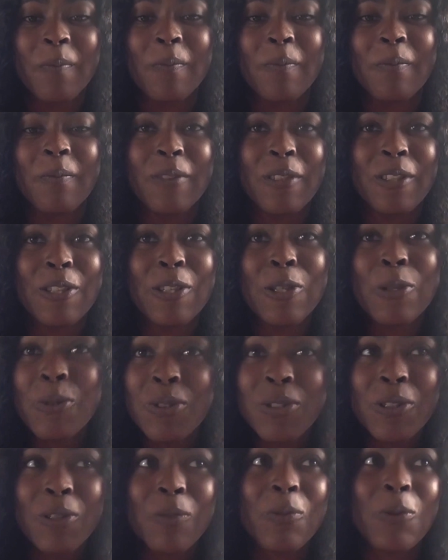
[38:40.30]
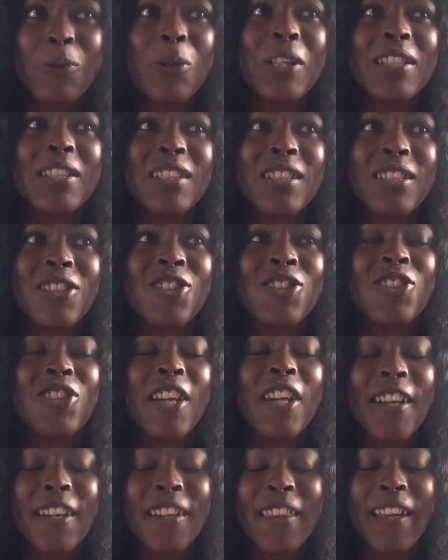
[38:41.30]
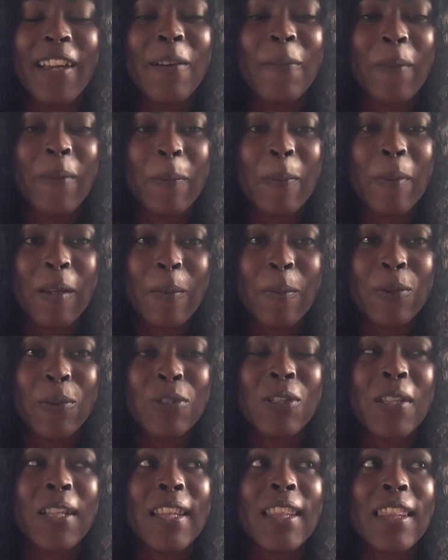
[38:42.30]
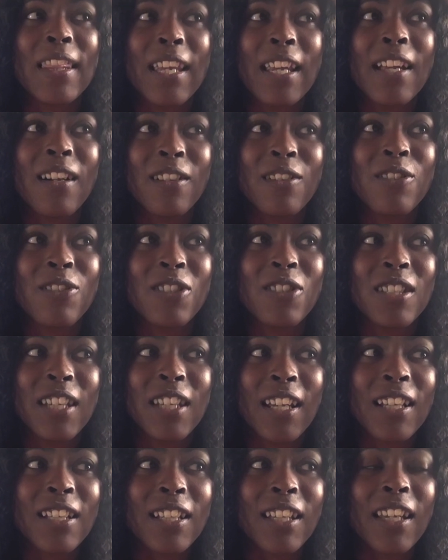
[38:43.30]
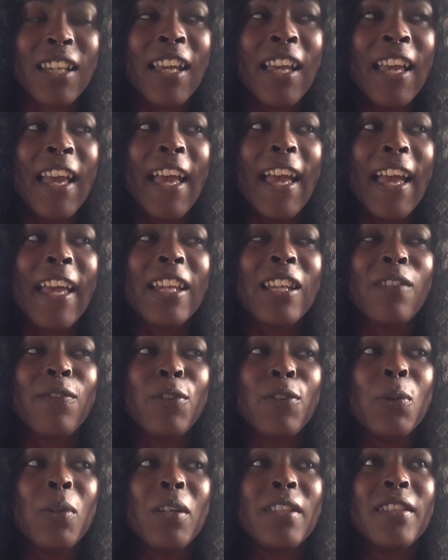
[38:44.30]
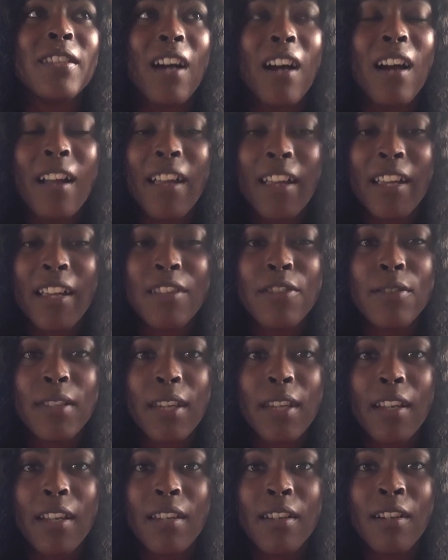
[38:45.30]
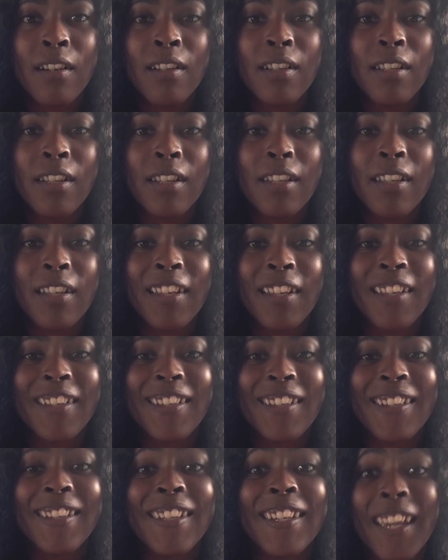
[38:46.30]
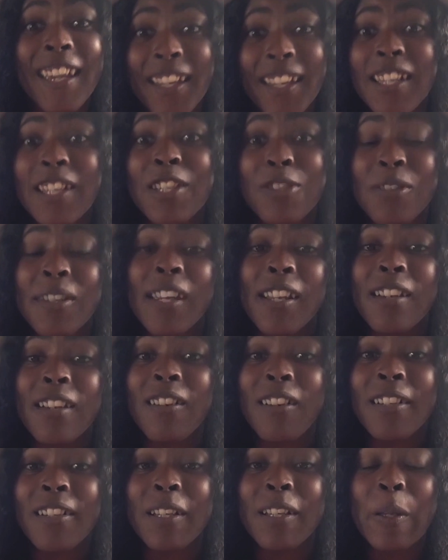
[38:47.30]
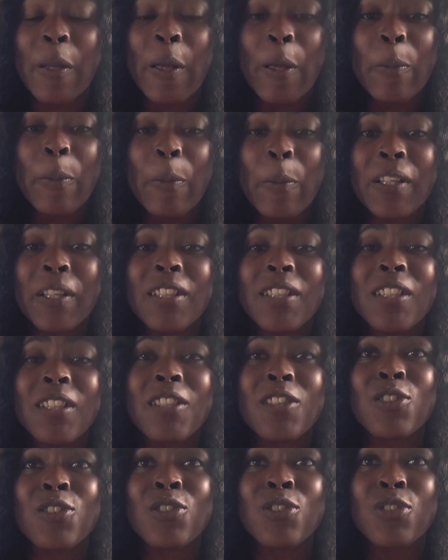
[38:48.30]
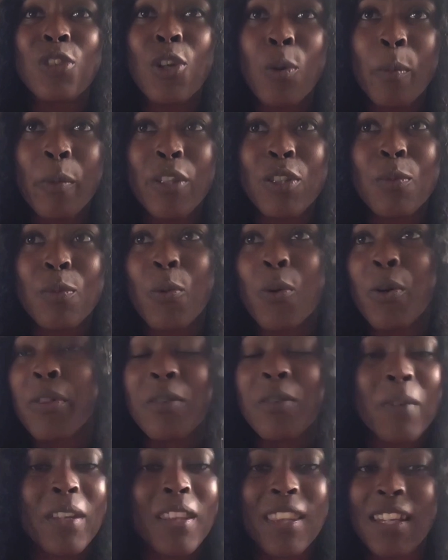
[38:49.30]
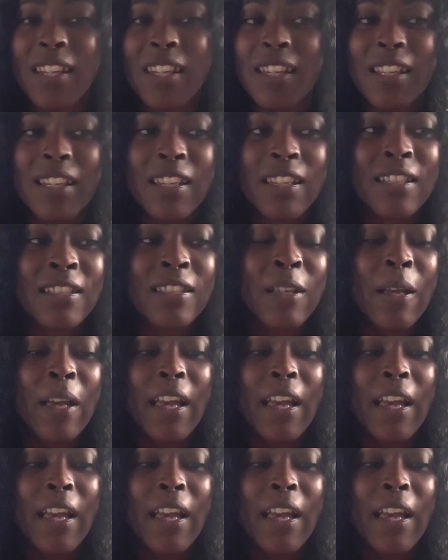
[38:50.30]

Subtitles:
Use your voice to share that with people so that they understand it. And if you are not educated on it, get educated on it, because it is so much more than we think it is.